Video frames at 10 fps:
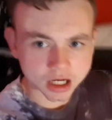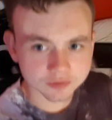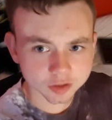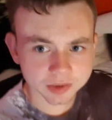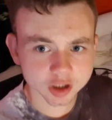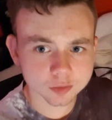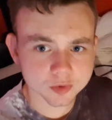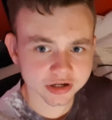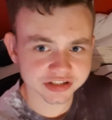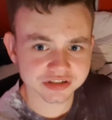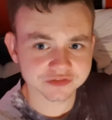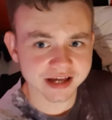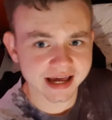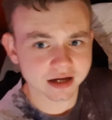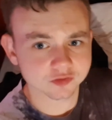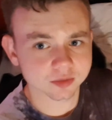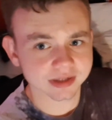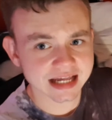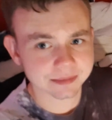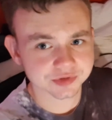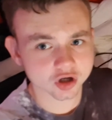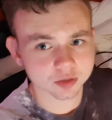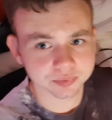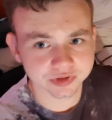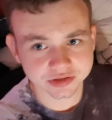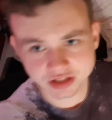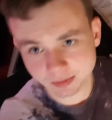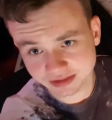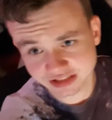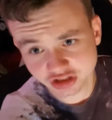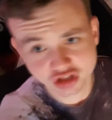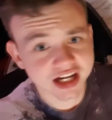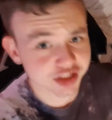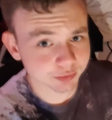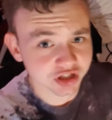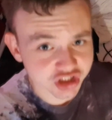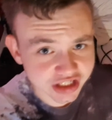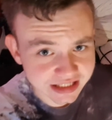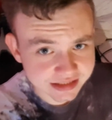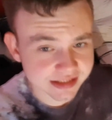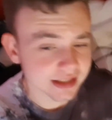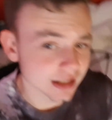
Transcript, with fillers: I've got my old monitor there, I've got my laptop, and um, I need to change my sheets.